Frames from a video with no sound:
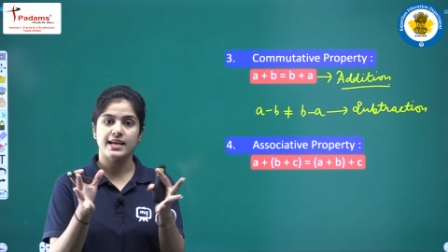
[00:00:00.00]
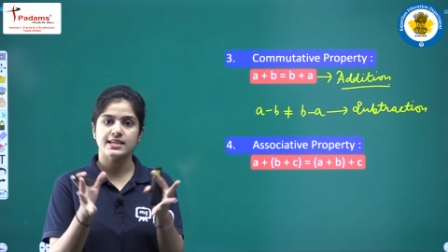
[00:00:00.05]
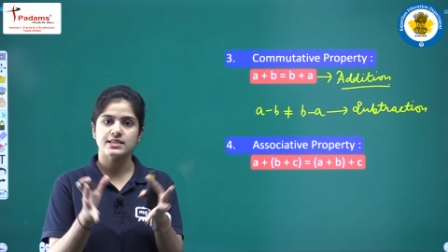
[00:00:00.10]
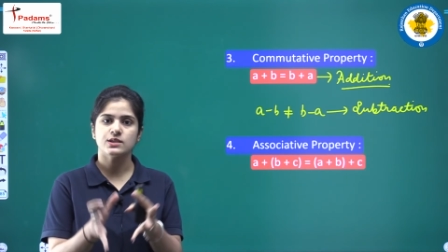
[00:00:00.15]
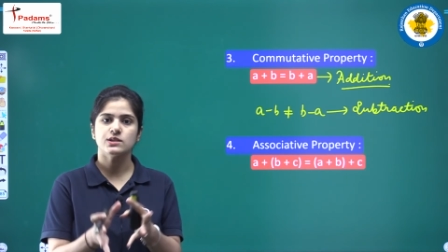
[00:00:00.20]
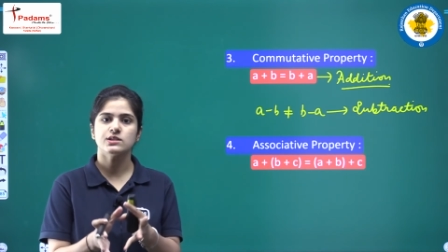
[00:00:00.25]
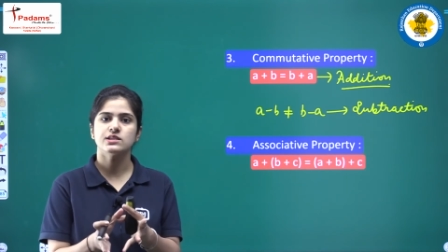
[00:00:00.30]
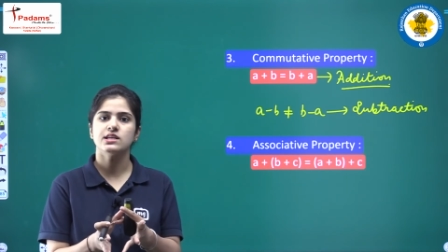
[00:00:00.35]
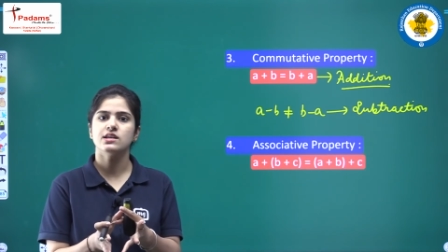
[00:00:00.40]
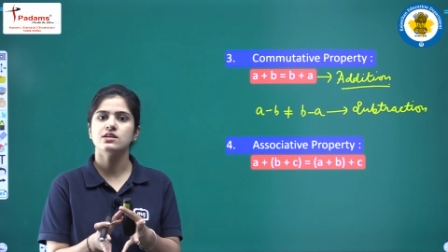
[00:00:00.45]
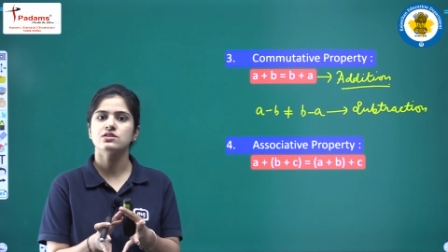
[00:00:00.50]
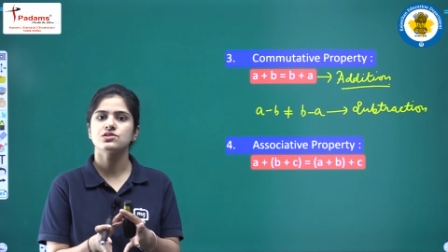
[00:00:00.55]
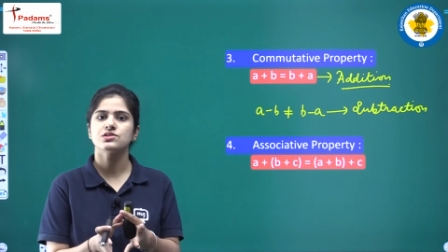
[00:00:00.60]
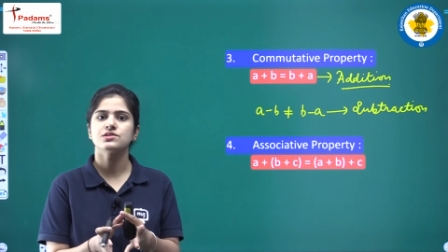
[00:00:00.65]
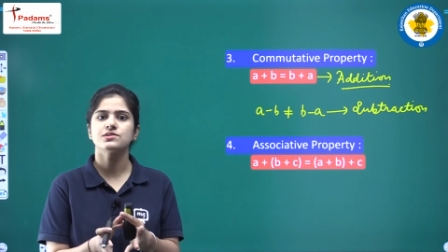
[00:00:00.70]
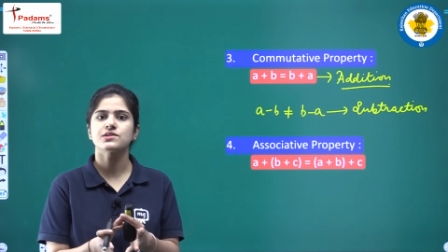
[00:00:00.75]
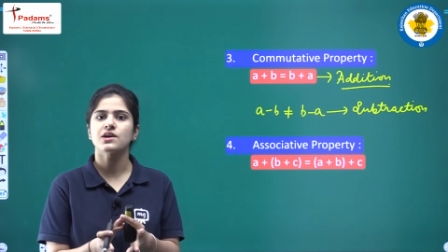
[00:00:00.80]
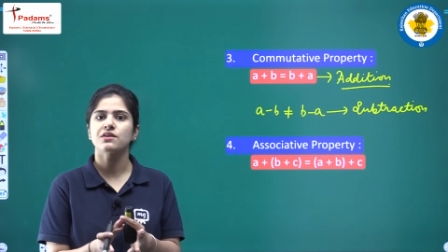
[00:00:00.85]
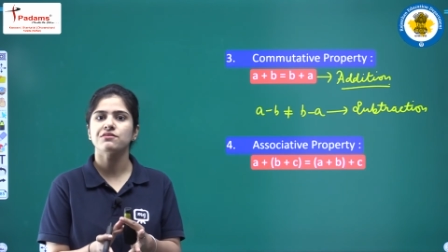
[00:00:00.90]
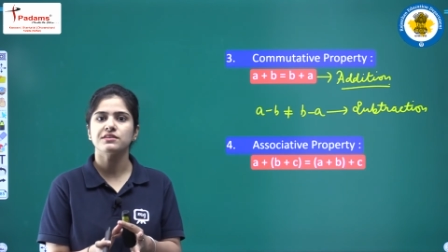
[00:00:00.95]

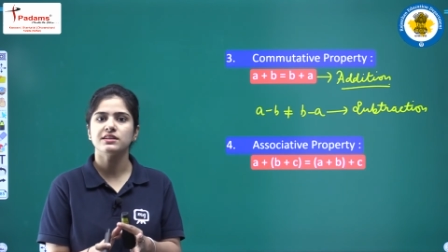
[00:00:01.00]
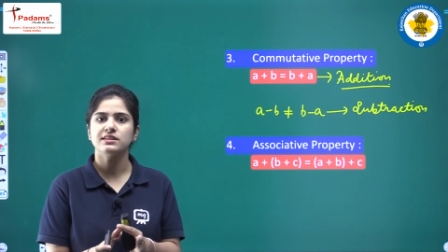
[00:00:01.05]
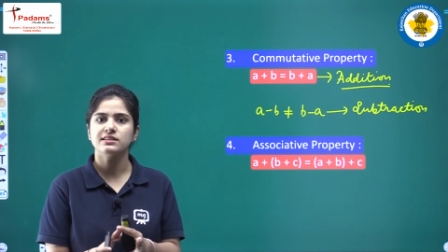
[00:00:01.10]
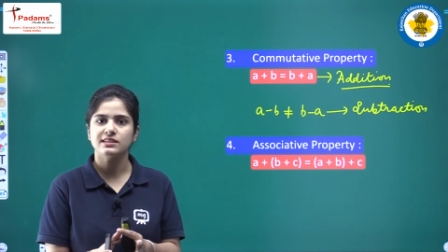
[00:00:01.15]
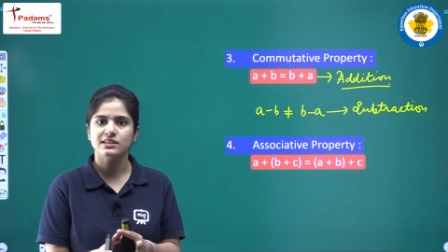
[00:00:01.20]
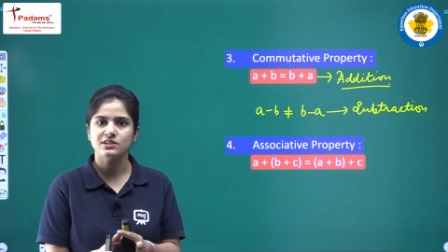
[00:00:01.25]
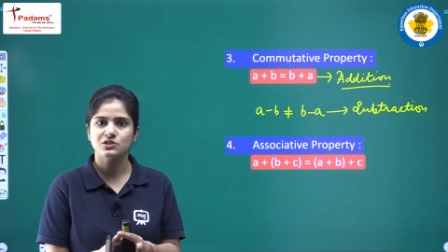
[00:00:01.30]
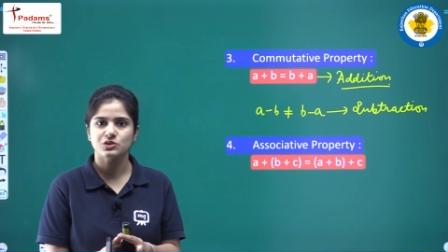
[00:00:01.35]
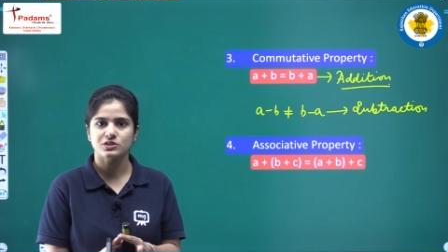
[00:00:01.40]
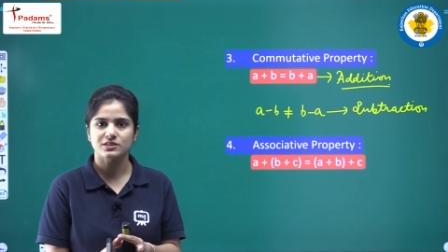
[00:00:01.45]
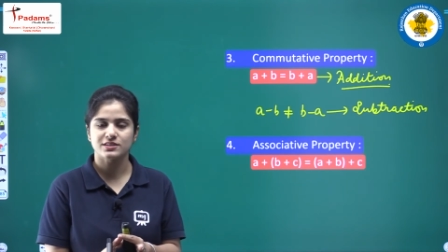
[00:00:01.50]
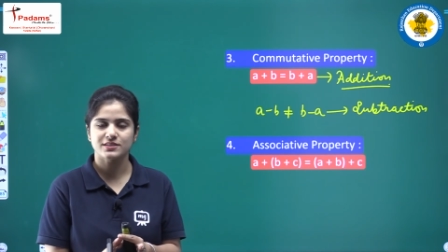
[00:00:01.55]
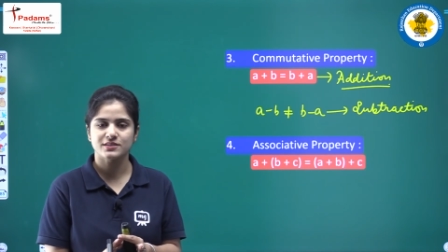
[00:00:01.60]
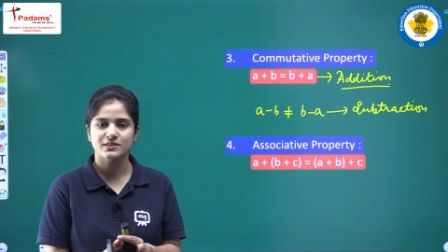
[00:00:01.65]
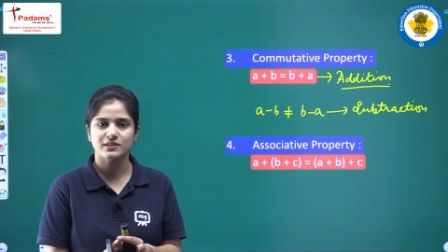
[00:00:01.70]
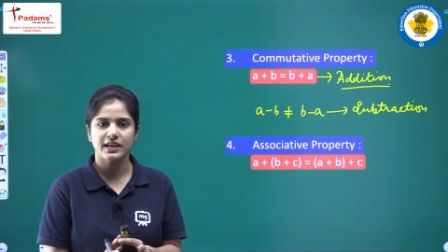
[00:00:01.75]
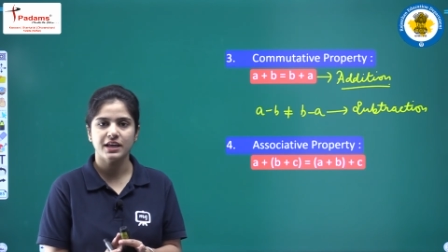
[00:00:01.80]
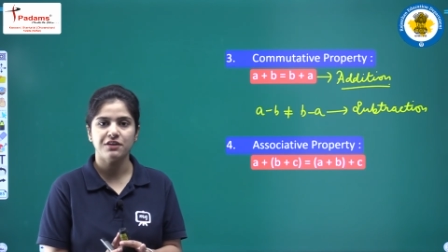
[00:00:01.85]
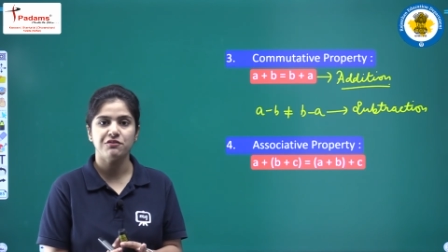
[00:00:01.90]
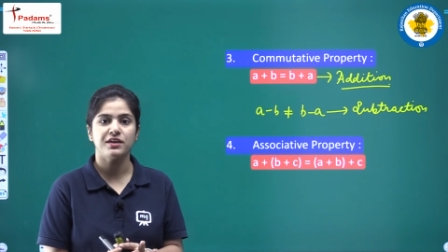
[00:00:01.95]
associations of integers,
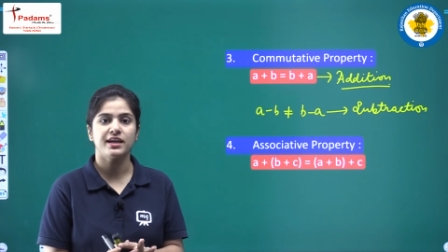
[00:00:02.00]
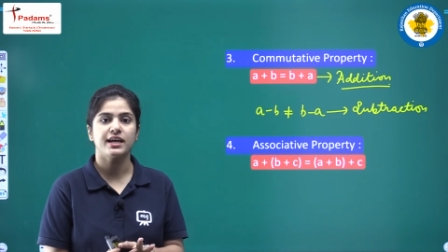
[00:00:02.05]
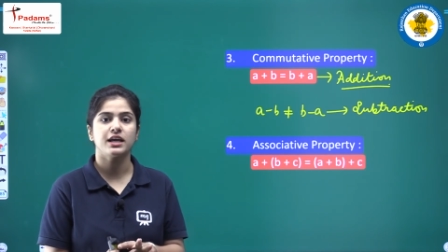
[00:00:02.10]
okay.